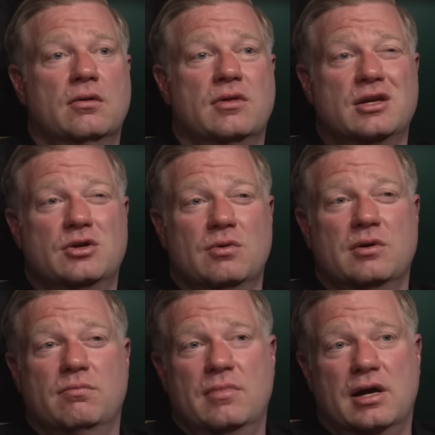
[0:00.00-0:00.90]
they do
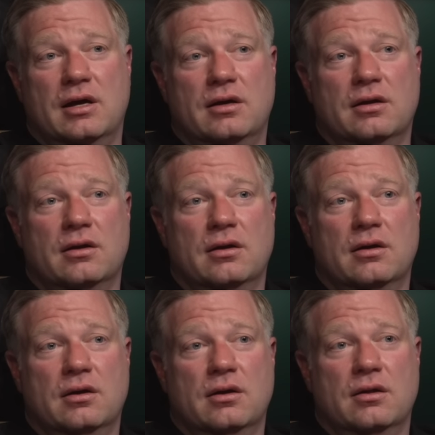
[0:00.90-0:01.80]
admit
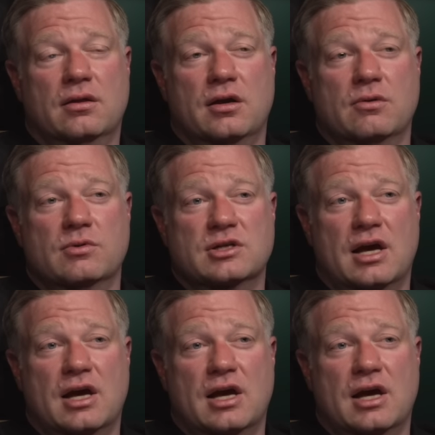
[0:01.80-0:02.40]
that it was